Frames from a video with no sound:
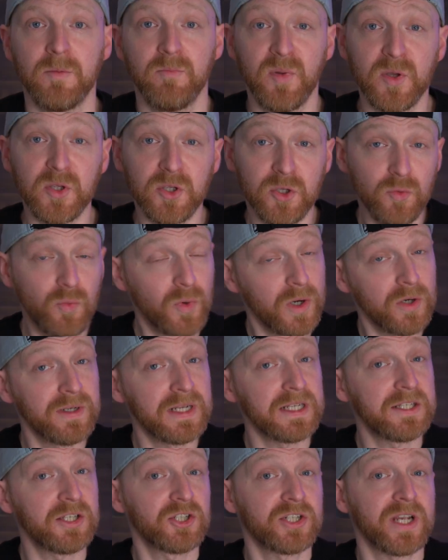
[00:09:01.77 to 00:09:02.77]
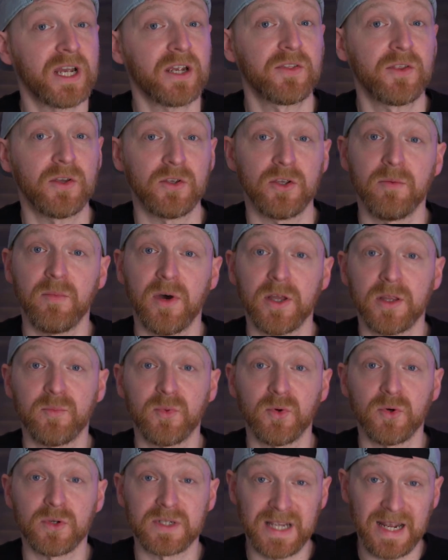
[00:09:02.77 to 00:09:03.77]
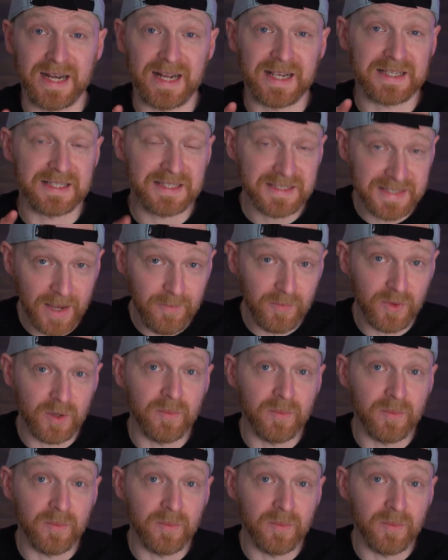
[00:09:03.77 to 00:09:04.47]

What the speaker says: But you will need to check that your motherboard can accept